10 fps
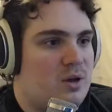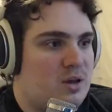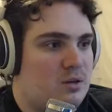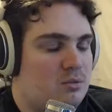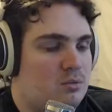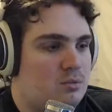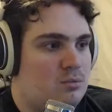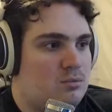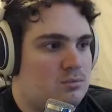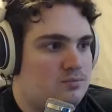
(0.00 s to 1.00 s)
in
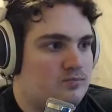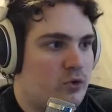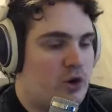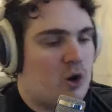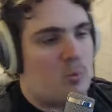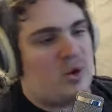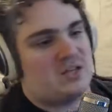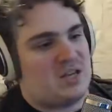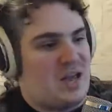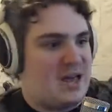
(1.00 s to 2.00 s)
Europe
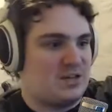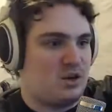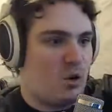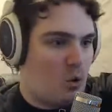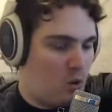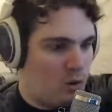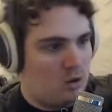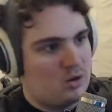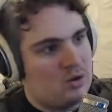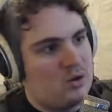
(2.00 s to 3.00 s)
West as a whole,
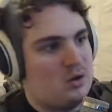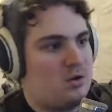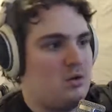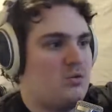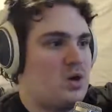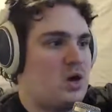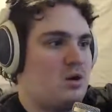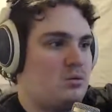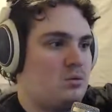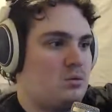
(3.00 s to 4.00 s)
you've got